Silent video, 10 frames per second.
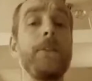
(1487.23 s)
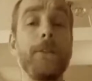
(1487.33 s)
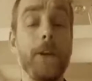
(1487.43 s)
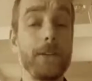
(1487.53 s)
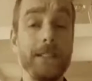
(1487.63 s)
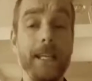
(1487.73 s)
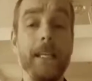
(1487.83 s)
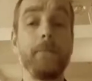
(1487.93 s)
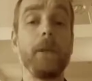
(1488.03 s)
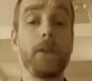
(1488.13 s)

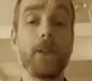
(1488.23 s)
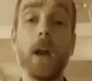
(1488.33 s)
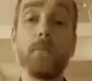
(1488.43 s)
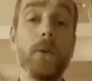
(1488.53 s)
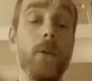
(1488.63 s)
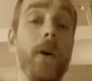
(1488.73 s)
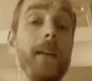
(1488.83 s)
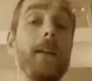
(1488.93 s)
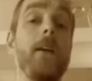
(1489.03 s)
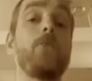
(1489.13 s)
Firstly, because I'm
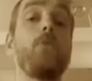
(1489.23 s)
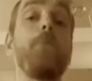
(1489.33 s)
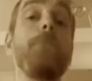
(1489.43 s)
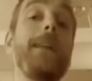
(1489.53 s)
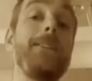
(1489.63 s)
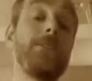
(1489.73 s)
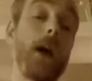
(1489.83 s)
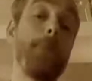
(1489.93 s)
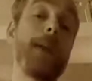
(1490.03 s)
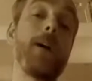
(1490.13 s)
providing a
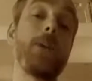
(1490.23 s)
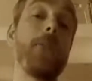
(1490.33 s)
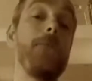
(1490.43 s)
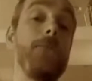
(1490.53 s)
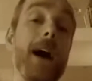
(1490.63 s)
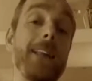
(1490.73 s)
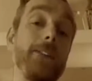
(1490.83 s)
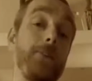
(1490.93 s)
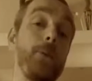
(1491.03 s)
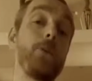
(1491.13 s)
tremendous amount of
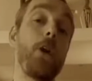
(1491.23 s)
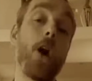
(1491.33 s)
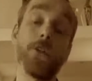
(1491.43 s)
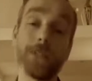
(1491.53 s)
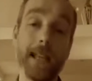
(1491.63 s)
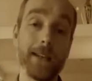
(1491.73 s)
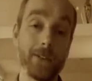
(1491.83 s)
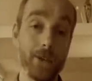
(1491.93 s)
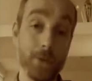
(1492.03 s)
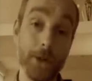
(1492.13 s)
valuable content
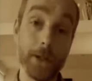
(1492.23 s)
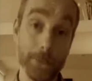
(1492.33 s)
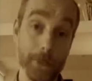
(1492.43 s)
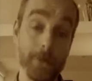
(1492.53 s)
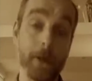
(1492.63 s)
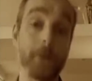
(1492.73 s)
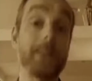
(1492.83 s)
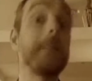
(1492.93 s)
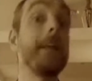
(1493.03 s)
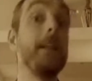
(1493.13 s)
to my Twitter followers
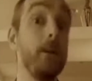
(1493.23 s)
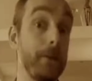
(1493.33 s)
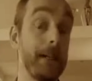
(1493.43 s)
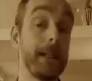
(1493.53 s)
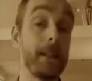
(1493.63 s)
and they love it.